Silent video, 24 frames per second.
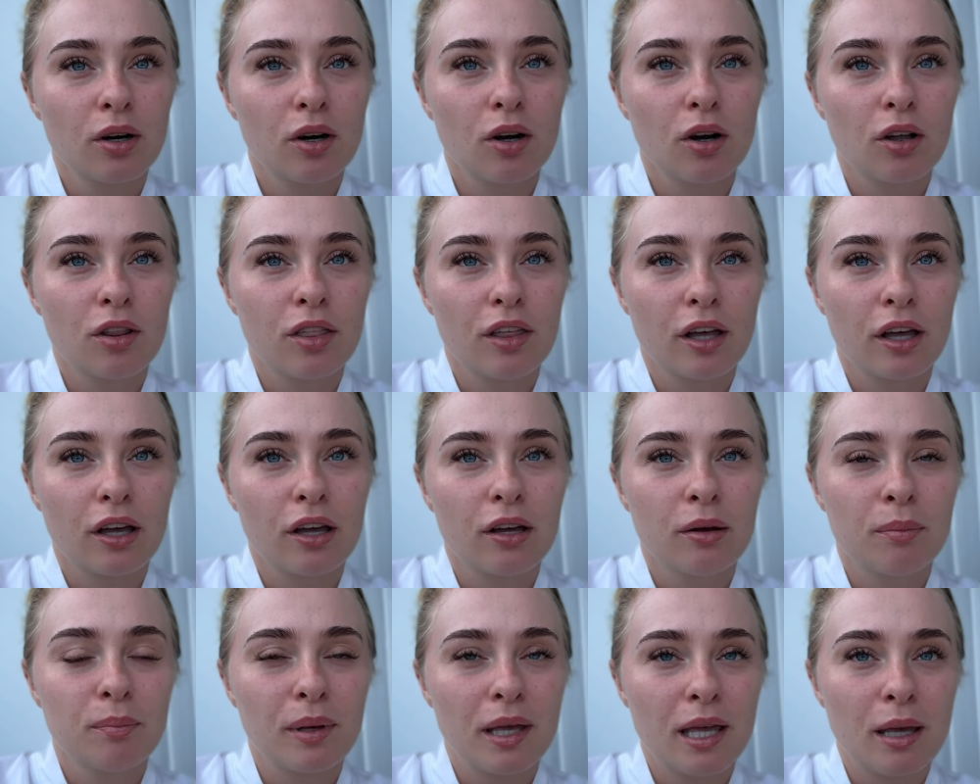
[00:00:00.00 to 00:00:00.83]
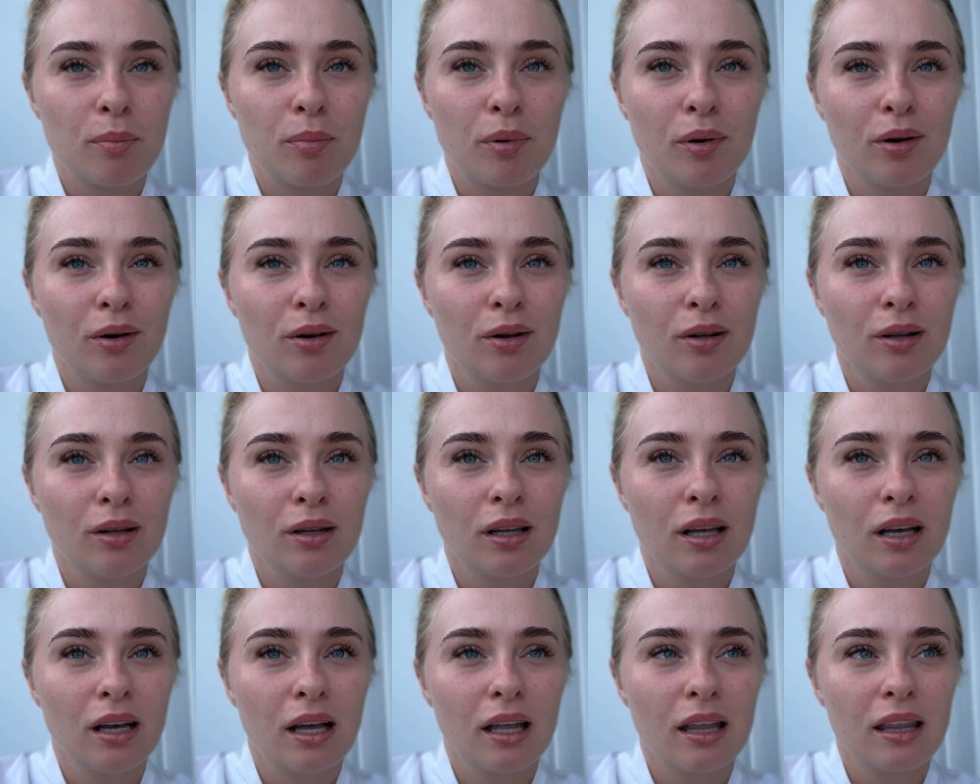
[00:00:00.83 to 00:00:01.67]
other
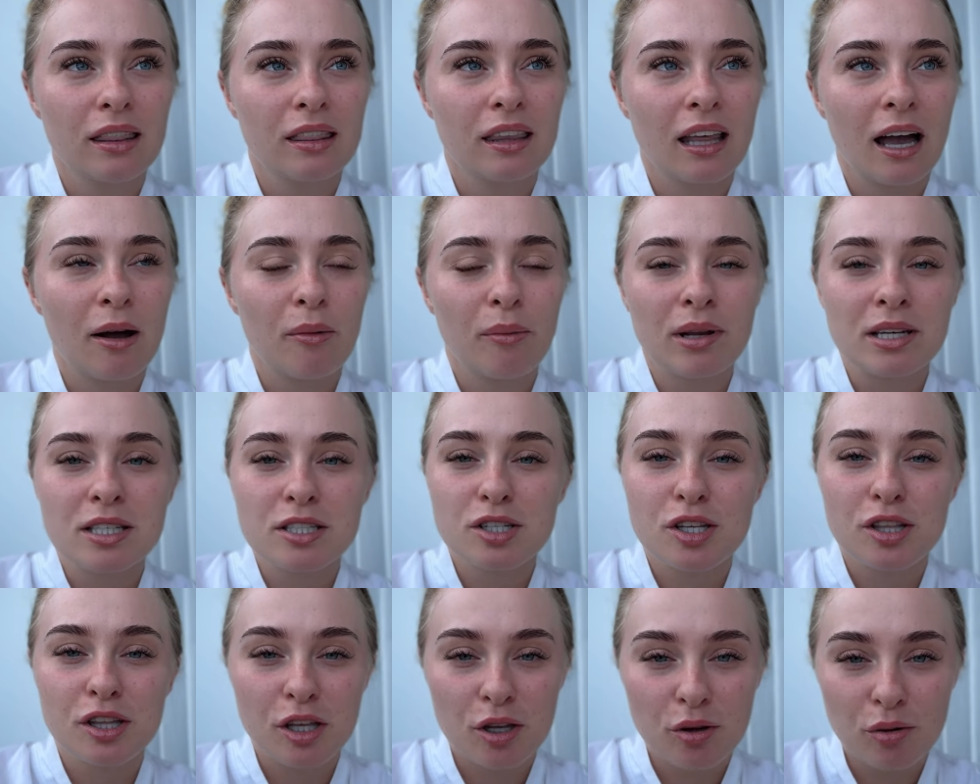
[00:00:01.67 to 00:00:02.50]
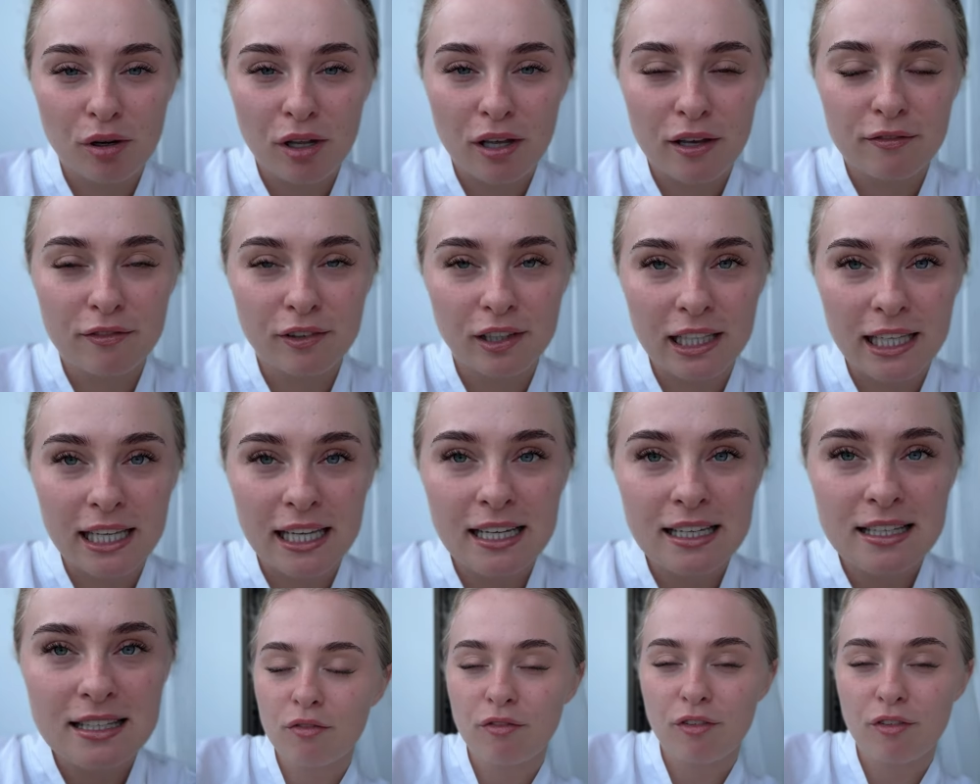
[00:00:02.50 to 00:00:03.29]
people that went to the Uni of Leeds.